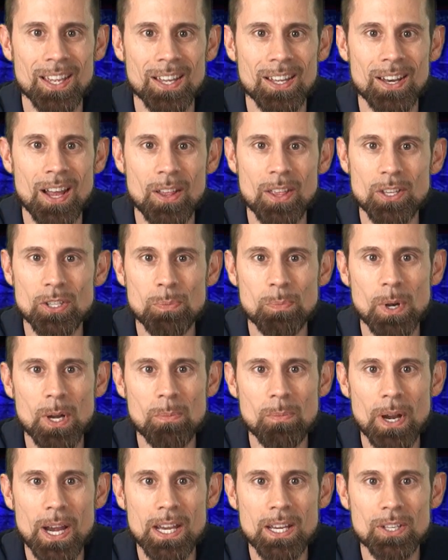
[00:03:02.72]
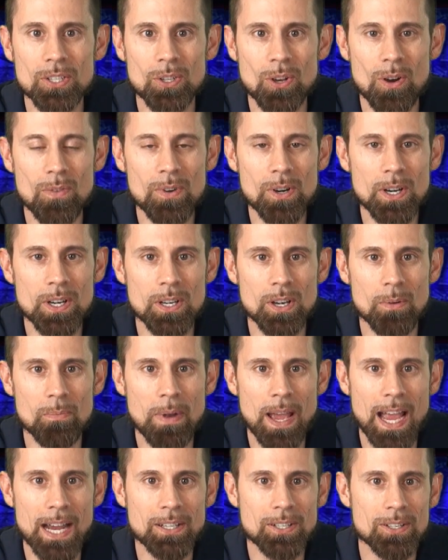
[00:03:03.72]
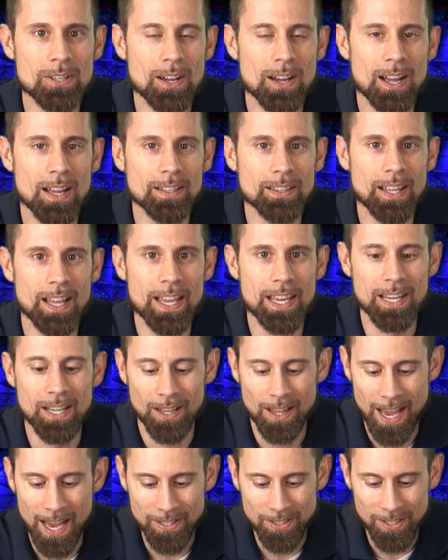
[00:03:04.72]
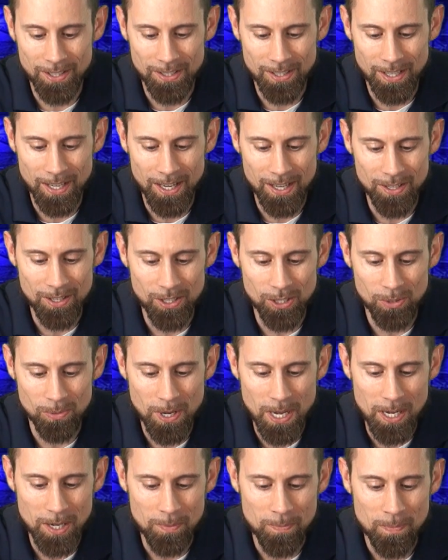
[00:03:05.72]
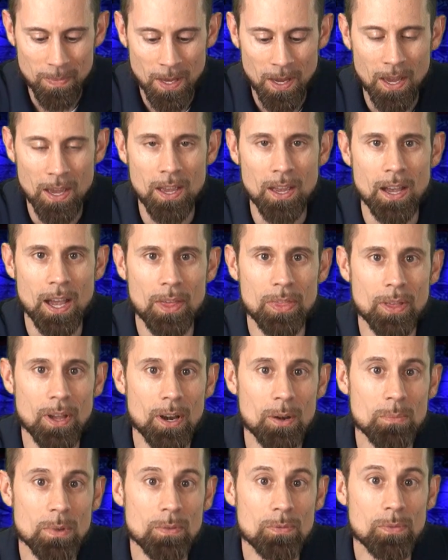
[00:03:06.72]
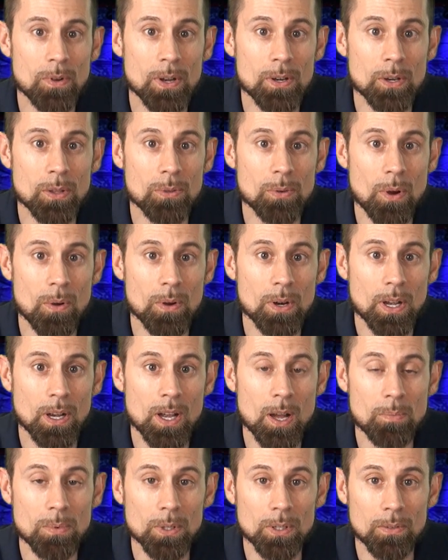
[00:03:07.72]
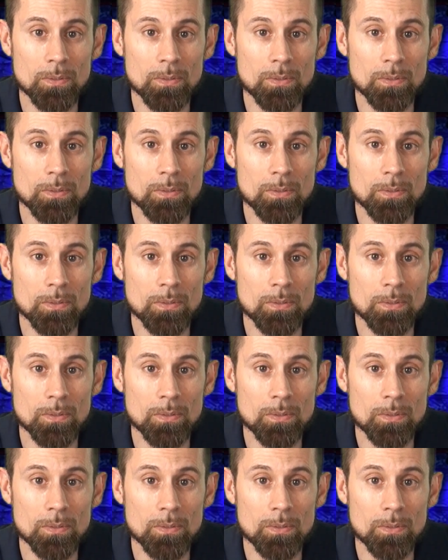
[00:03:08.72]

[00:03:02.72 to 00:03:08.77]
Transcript: Now that spring break is over and you're back to online classes again this week, I thought it'd be fun to throw in a couple